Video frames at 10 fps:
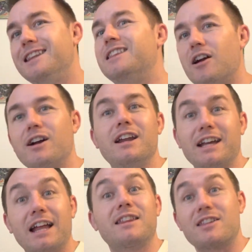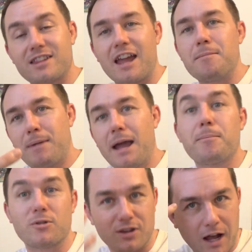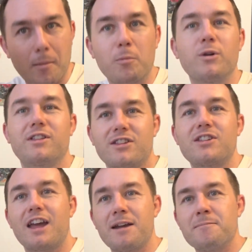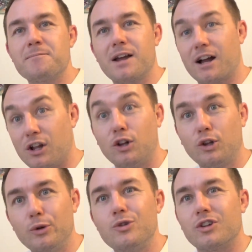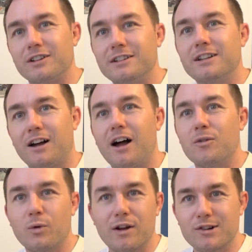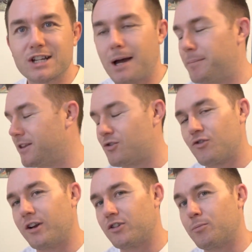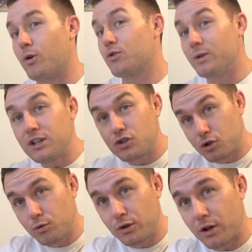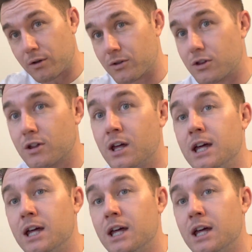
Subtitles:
they're going to get the same papers and come up with the same conclusion on whatever topic that you're trying to support. So we did 2 of those.